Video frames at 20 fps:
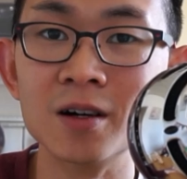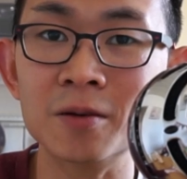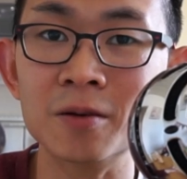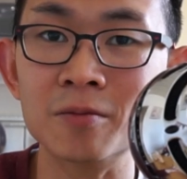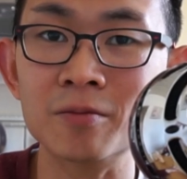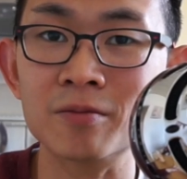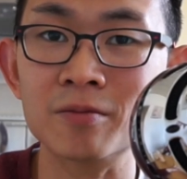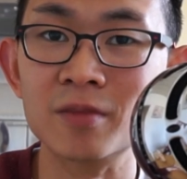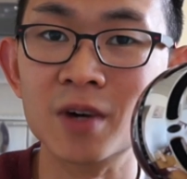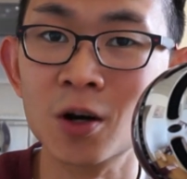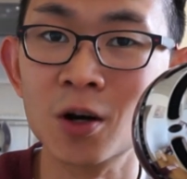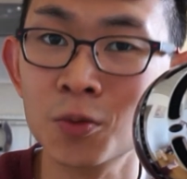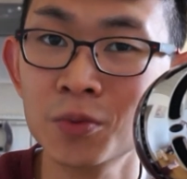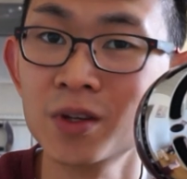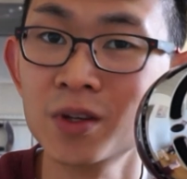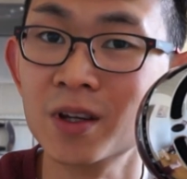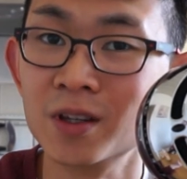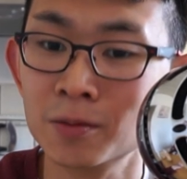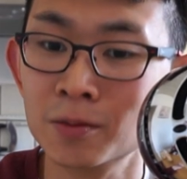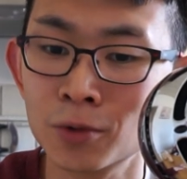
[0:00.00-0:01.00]
I hope
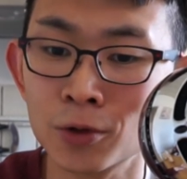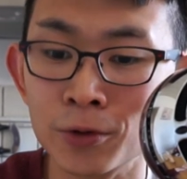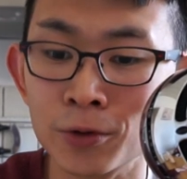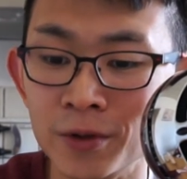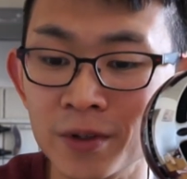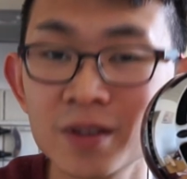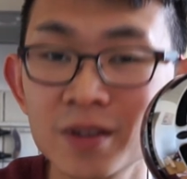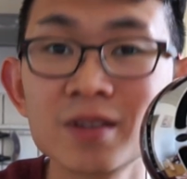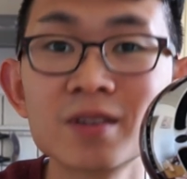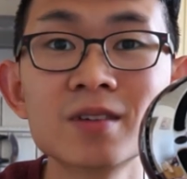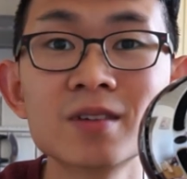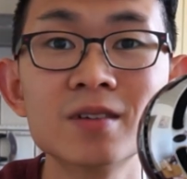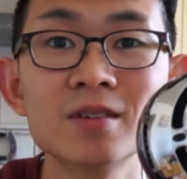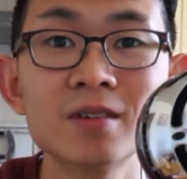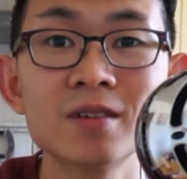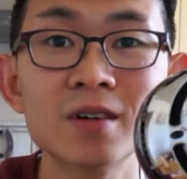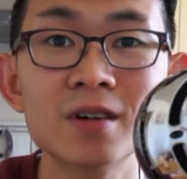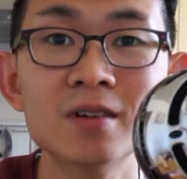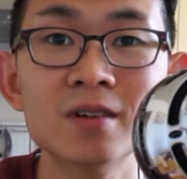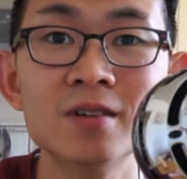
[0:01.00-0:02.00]
you get the point.
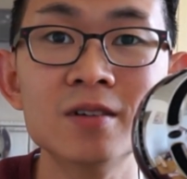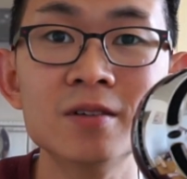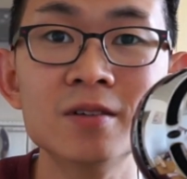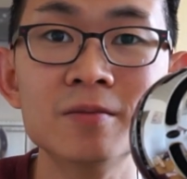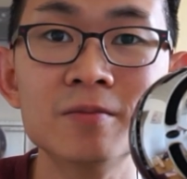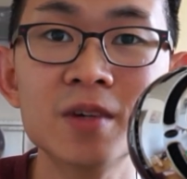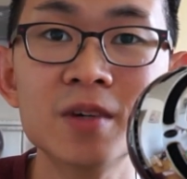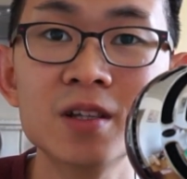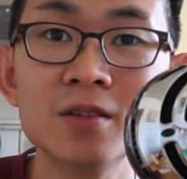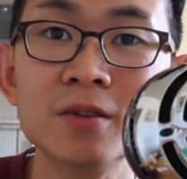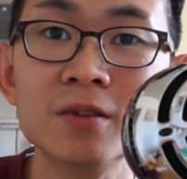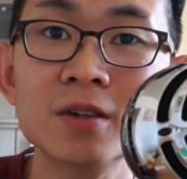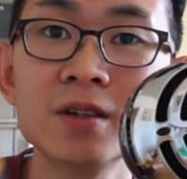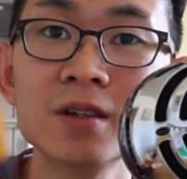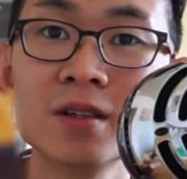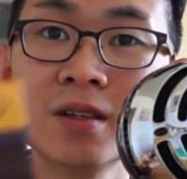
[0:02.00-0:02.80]
Anyway,